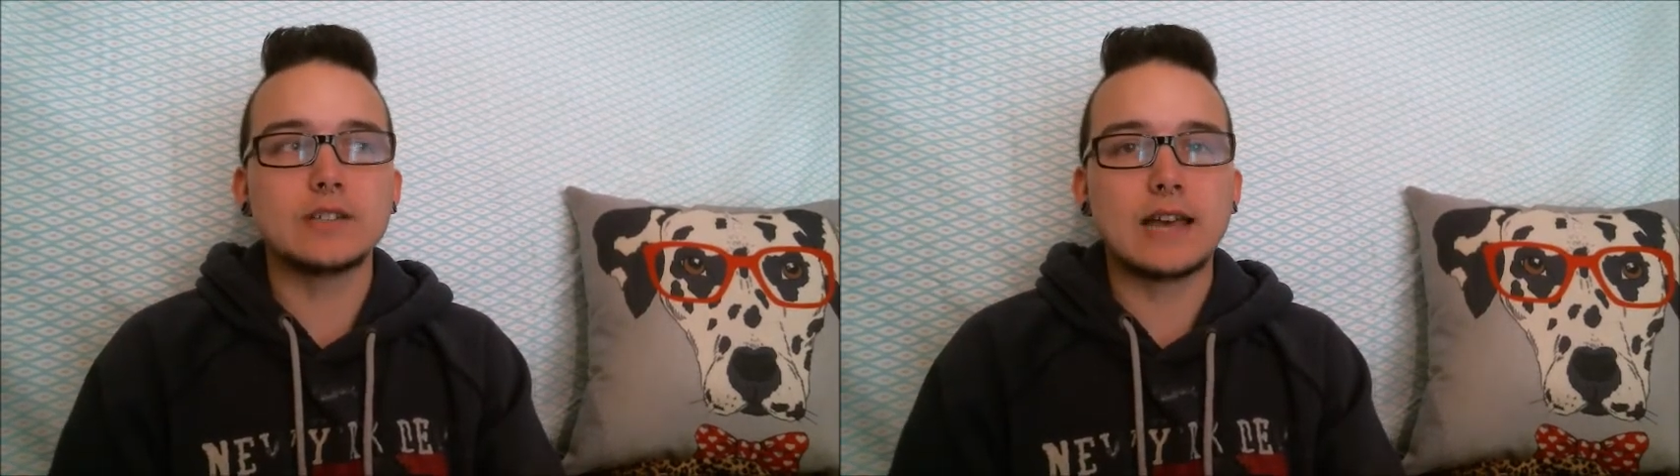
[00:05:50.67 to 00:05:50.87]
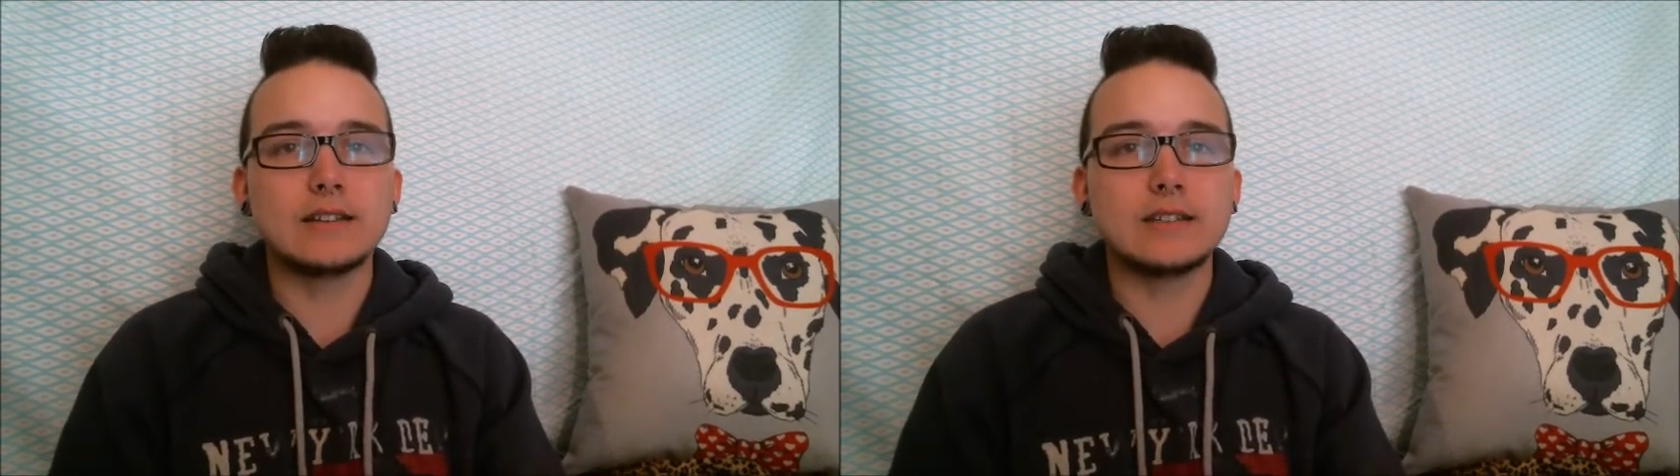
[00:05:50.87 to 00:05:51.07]

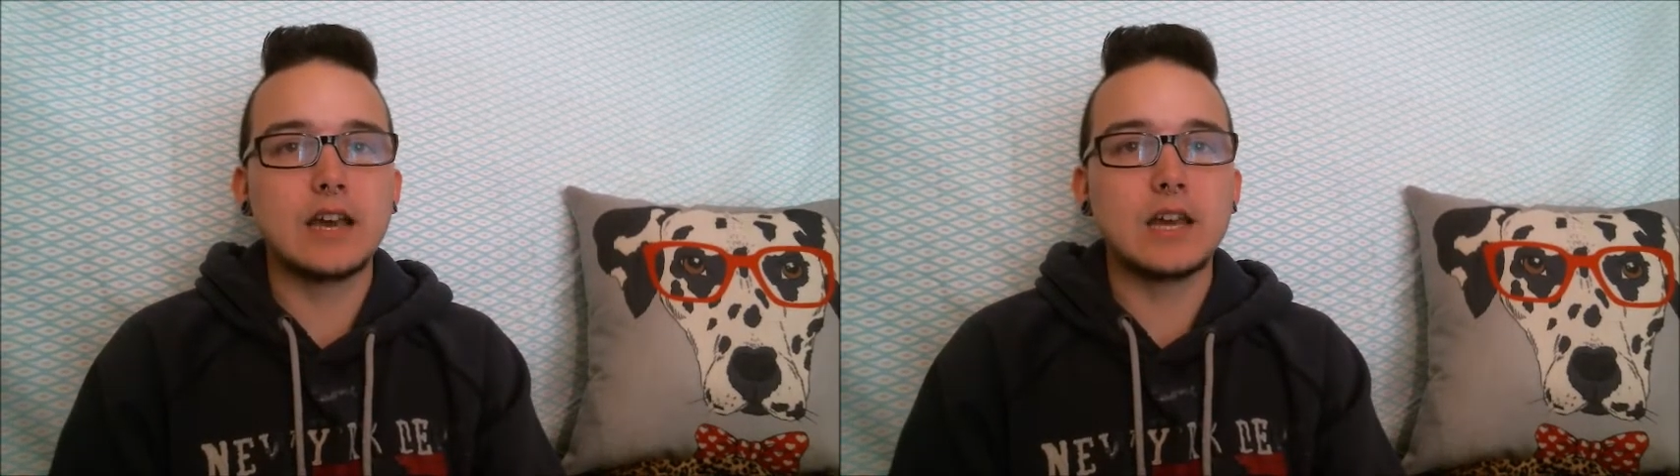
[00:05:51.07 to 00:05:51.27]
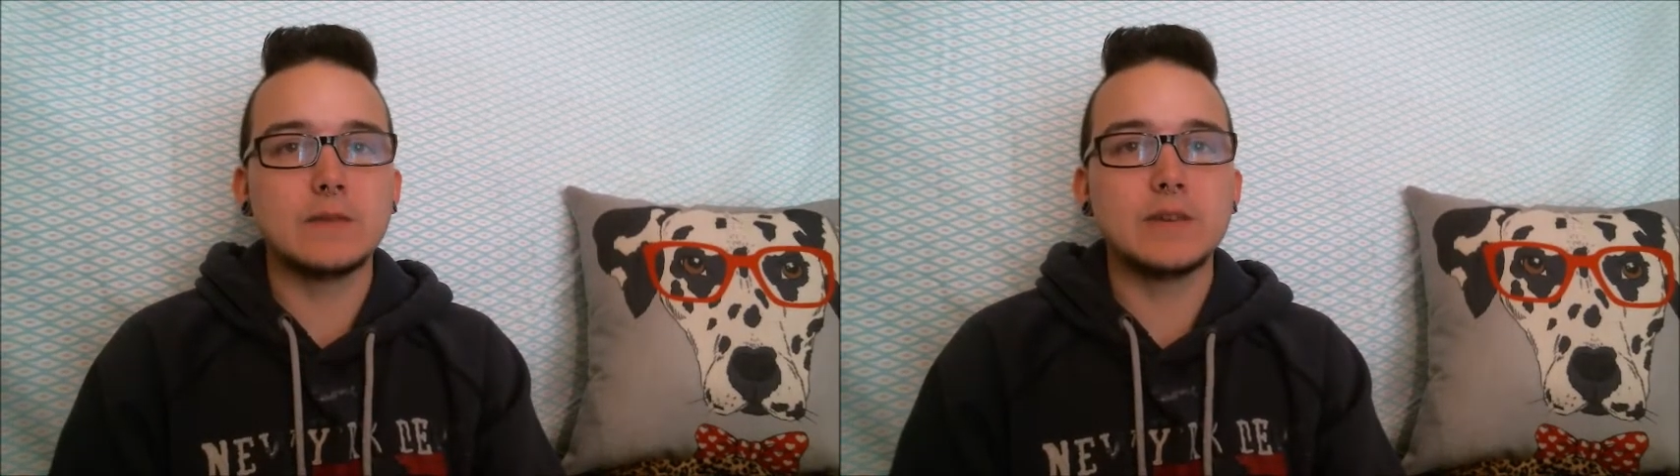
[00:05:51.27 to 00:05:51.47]
at a
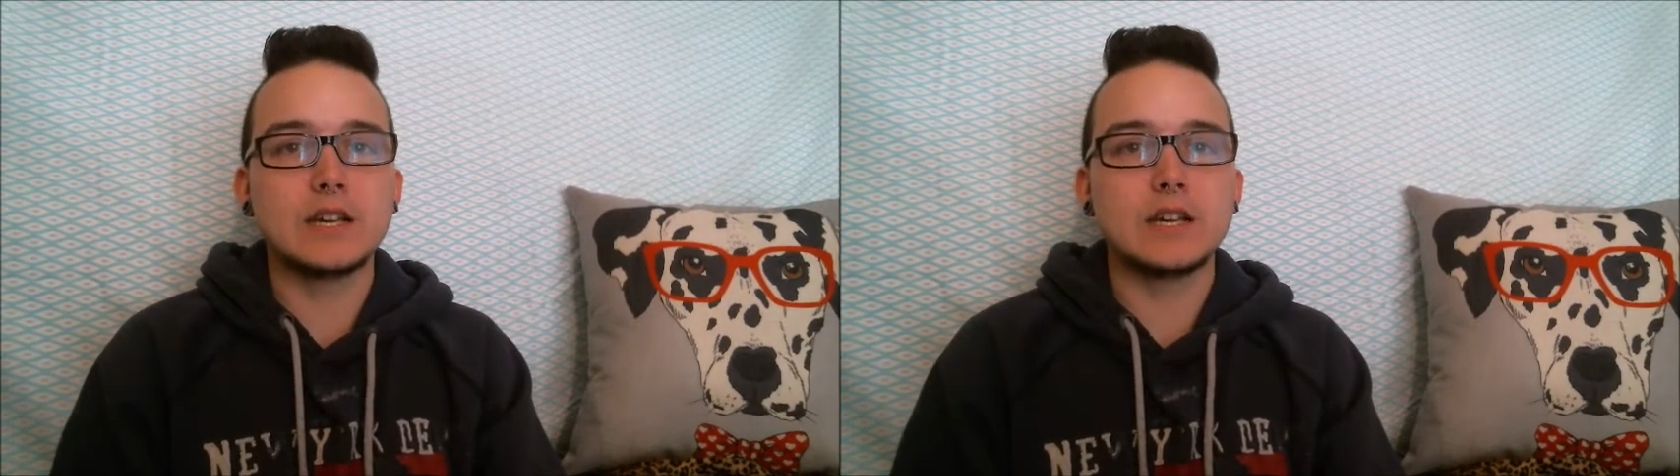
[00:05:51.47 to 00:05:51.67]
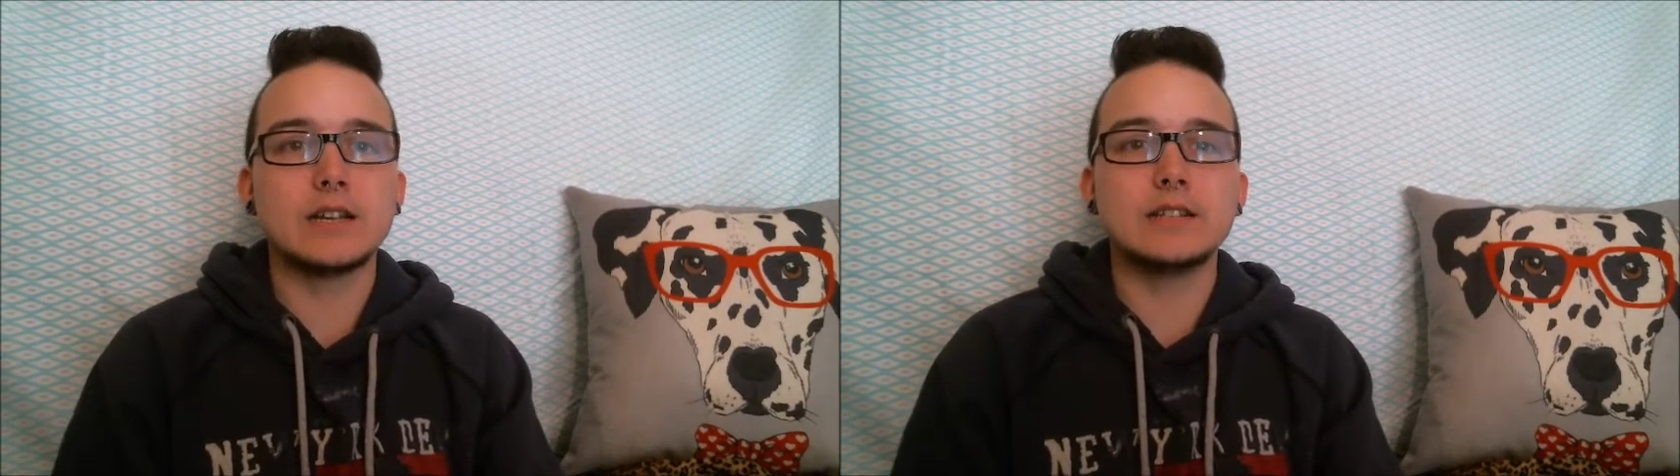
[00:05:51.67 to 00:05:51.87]
time
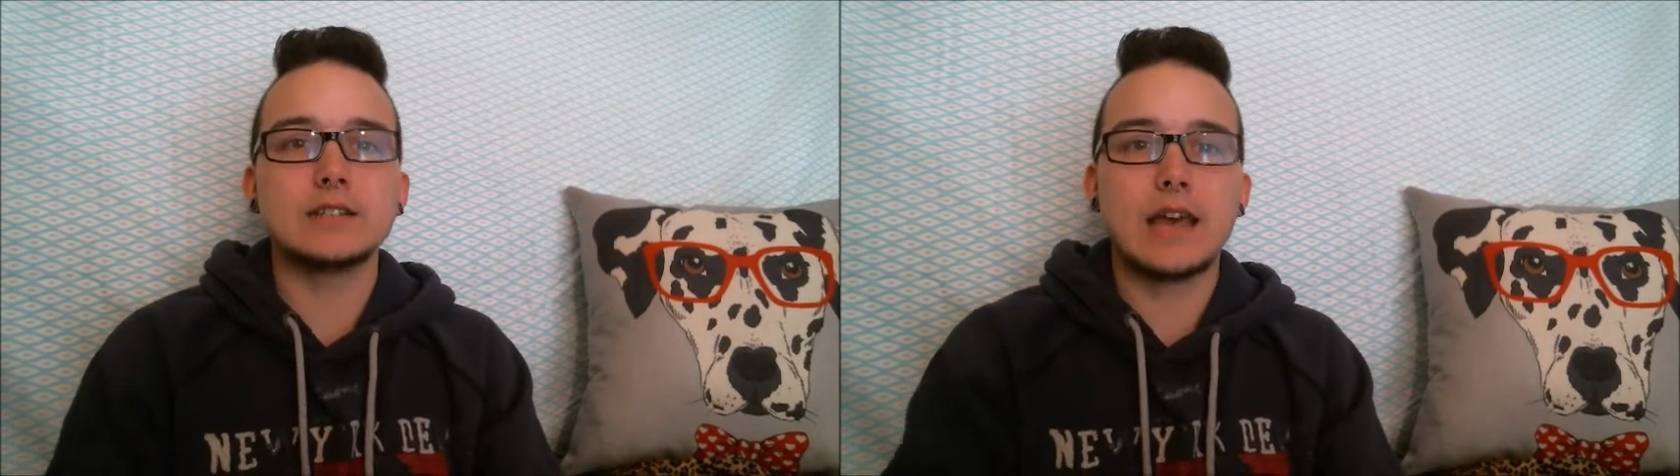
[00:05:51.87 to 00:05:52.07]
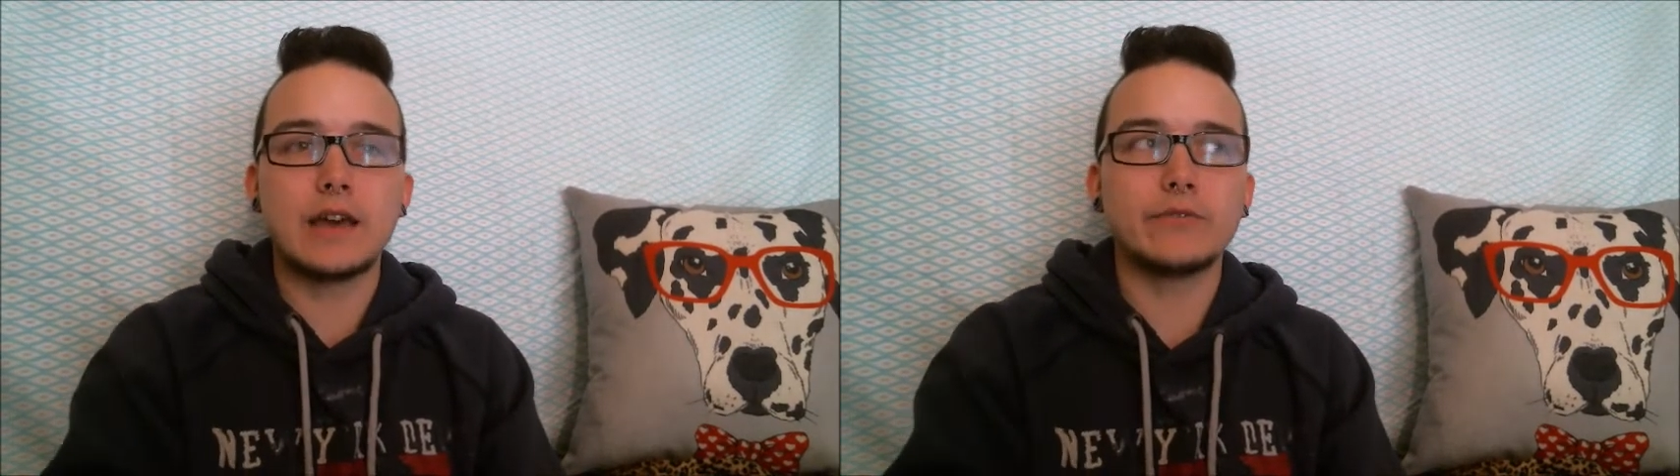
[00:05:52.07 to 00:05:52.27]
because
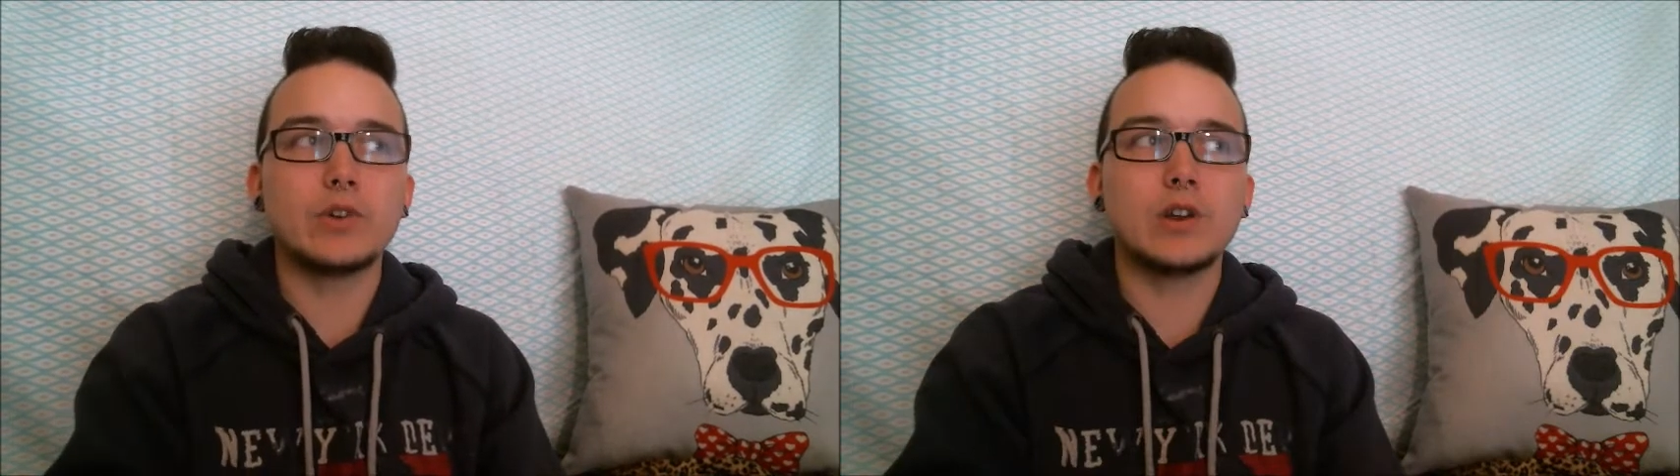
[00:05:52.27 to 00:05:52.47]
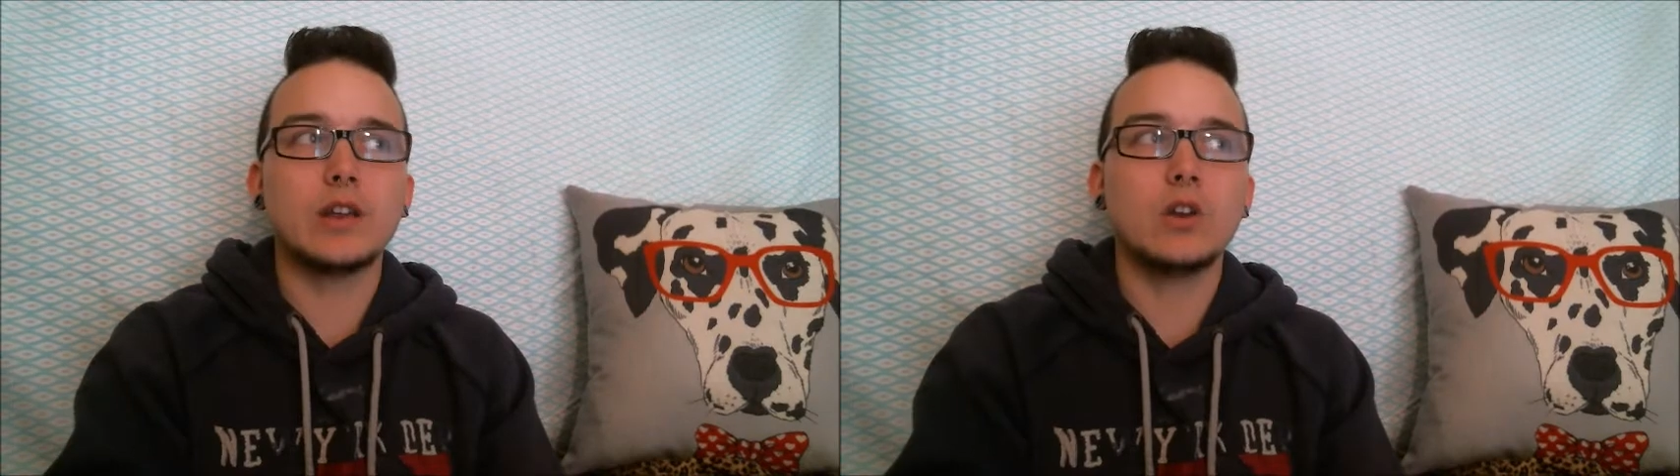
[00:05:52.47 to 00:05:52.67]

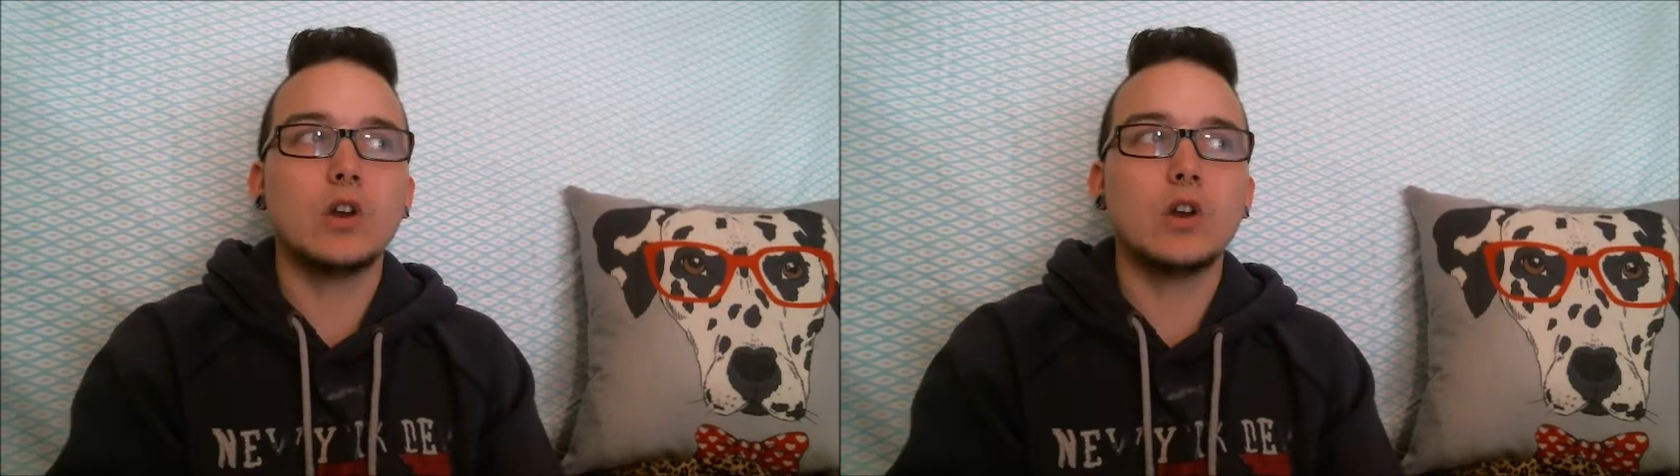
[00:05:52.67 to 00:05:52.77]
every